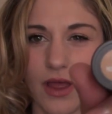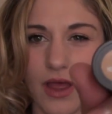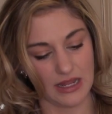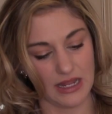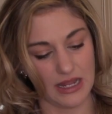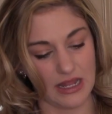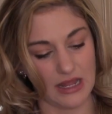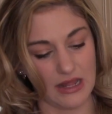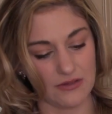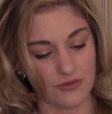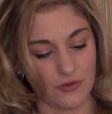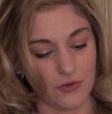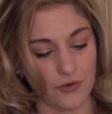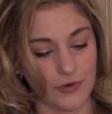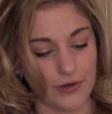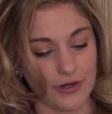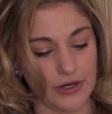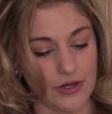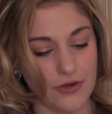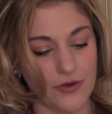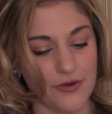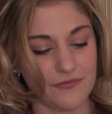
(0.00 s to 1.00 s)
the
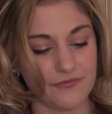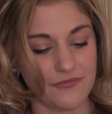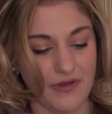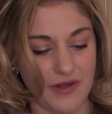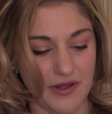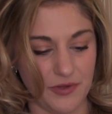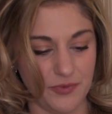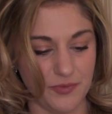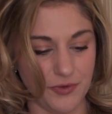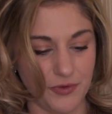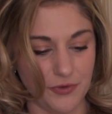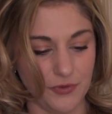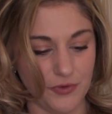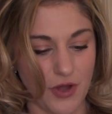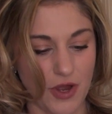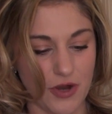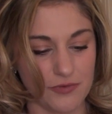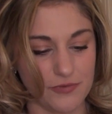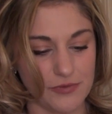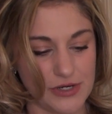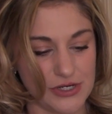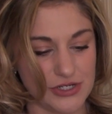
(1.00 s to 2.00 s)
L'Oreal Infallible
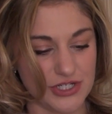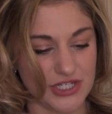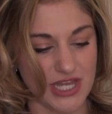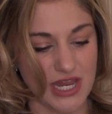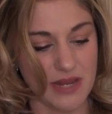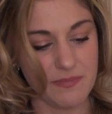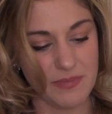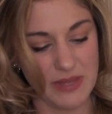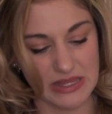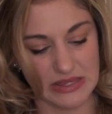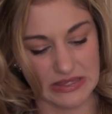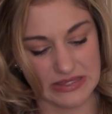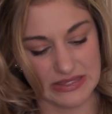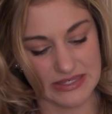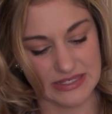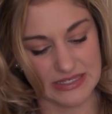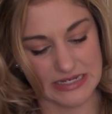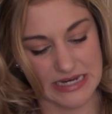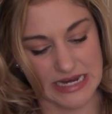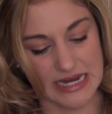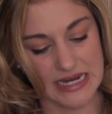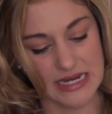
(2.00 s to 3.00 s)
Longwear Shaping
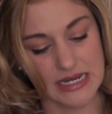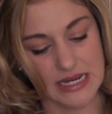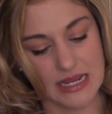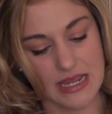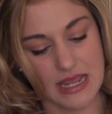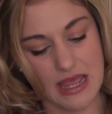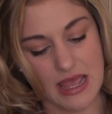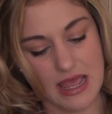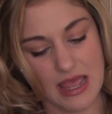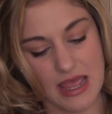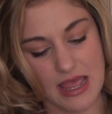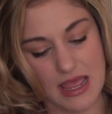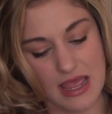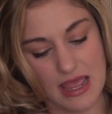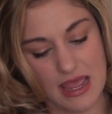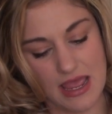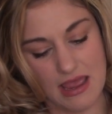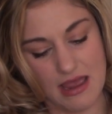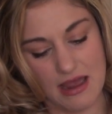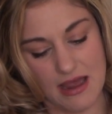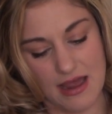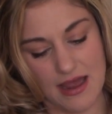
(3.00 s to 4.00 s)
Stick.
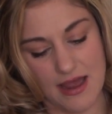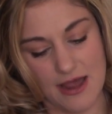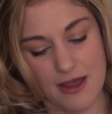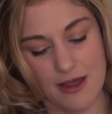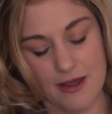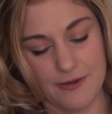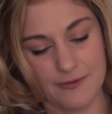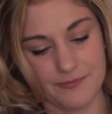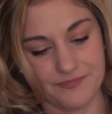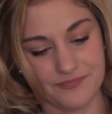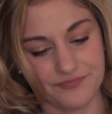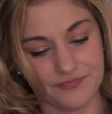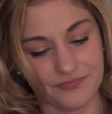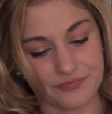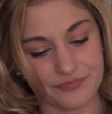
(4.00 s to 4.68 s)
I